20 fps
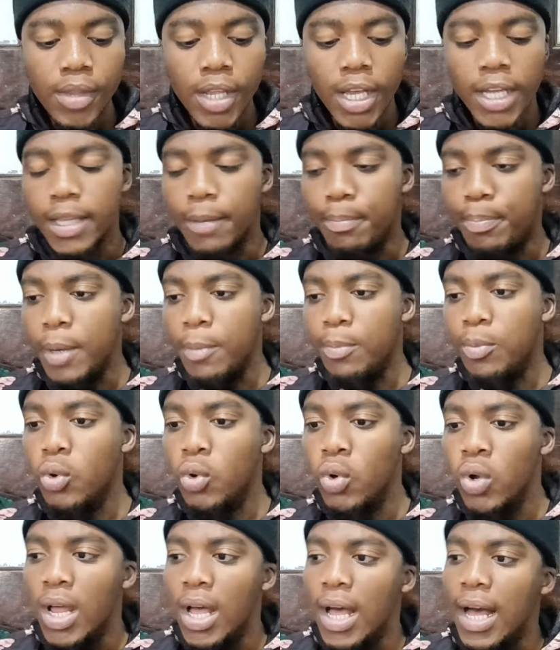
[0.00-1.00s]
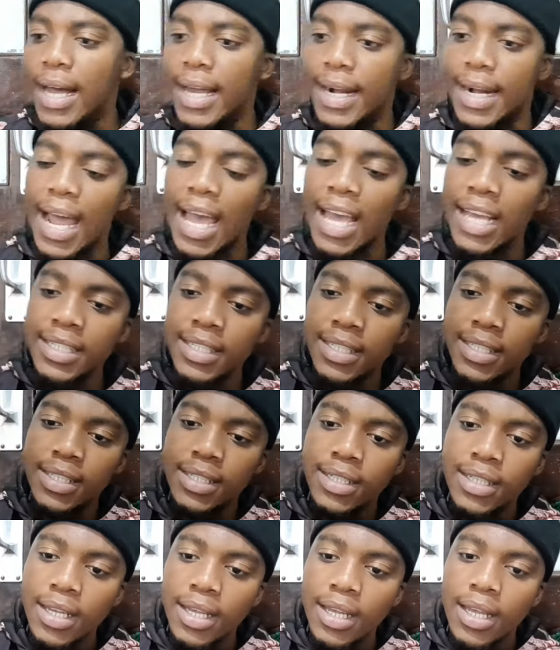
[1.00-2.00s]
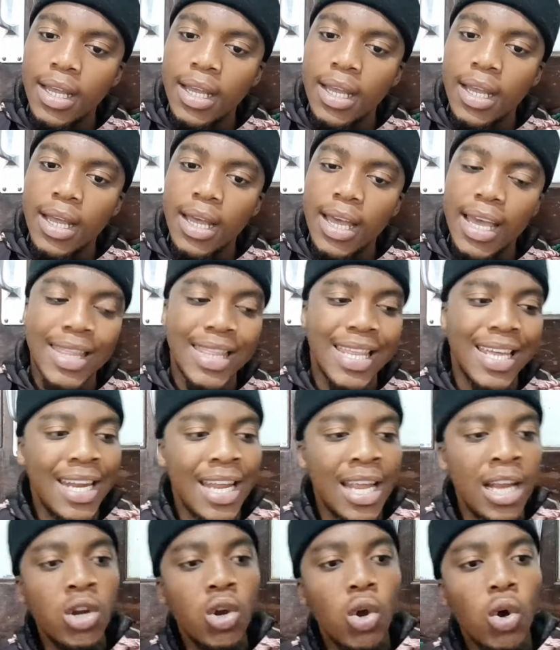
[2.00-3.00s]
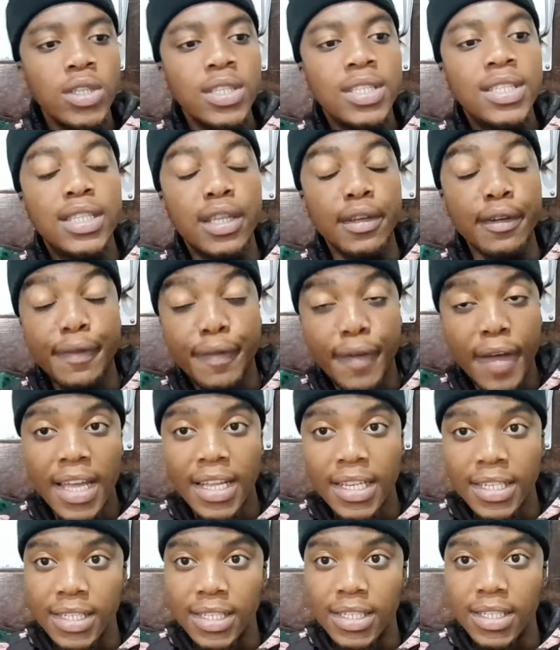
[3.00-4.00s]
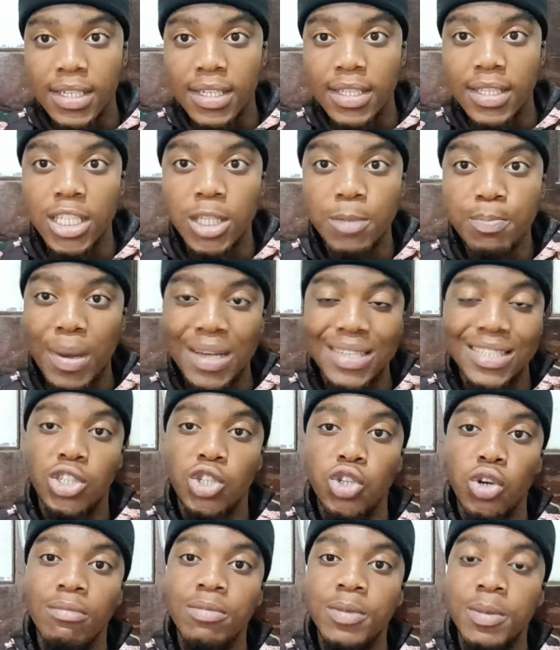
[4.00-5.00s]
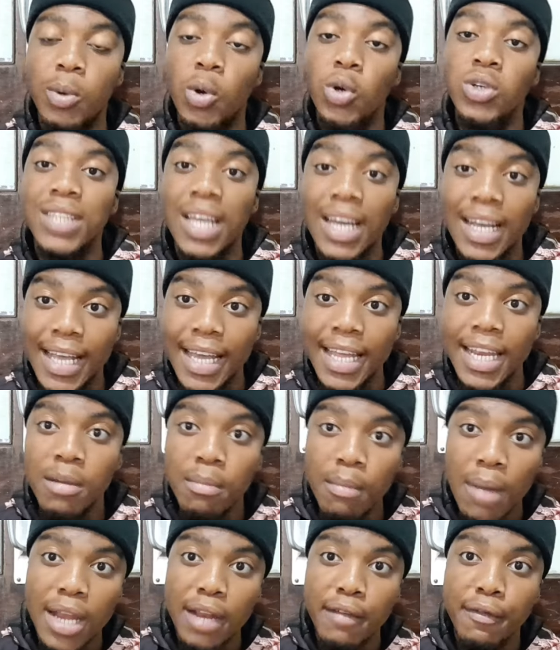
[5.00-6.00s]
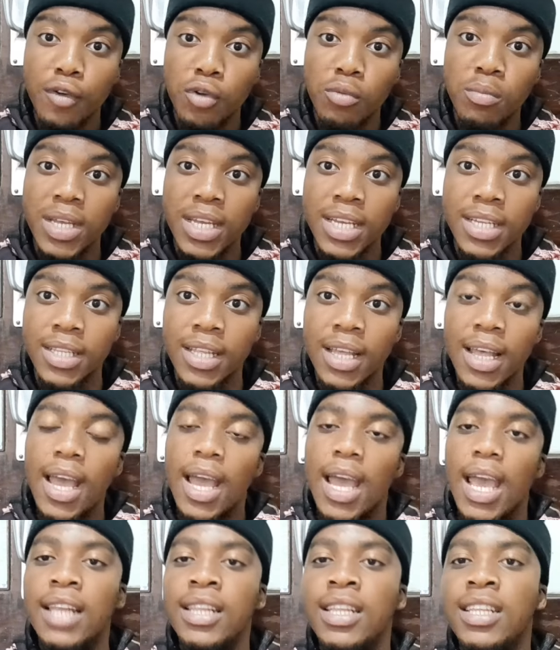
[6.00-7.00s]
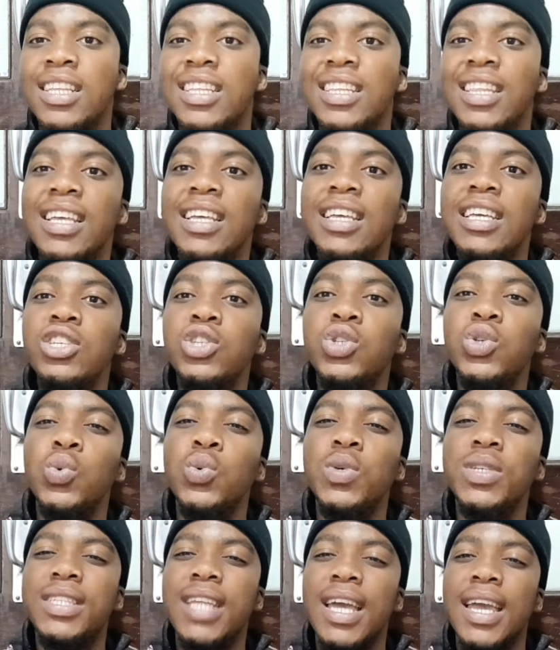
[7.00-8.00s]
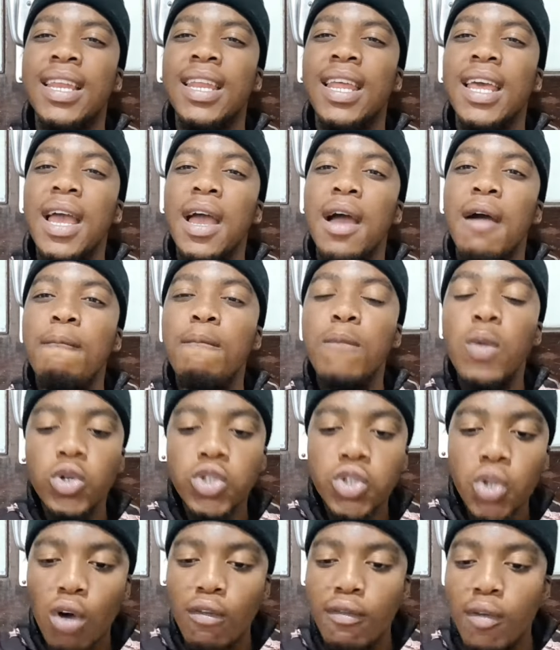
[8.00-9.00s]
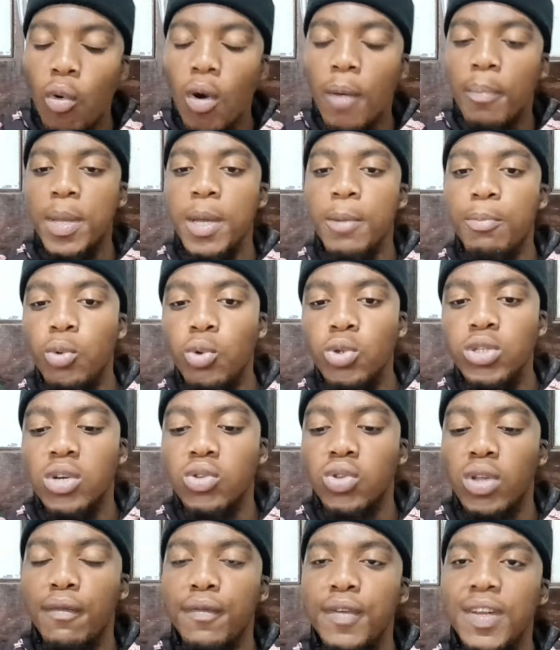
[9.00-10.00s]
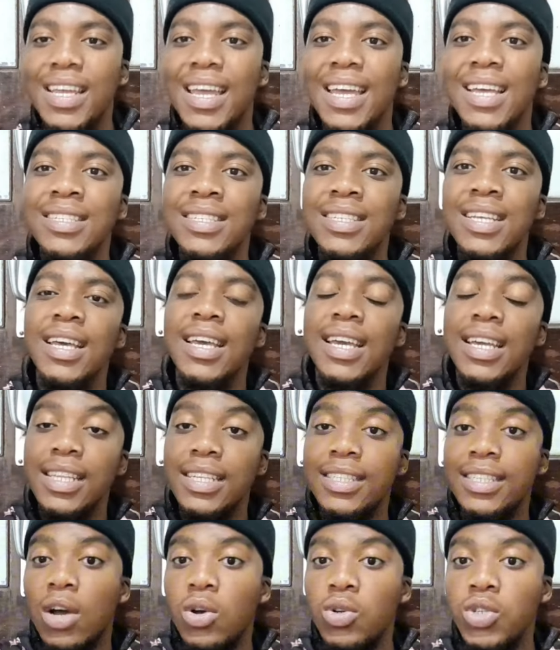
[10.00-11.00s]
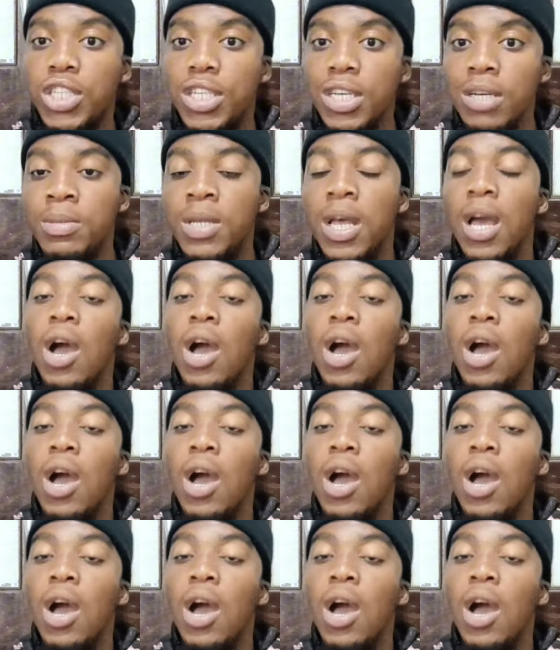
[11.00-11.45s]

the people rise and the landlords defend these spaza shops because they're getting money from it. And another issue is that most of our people, South Africans in the townships,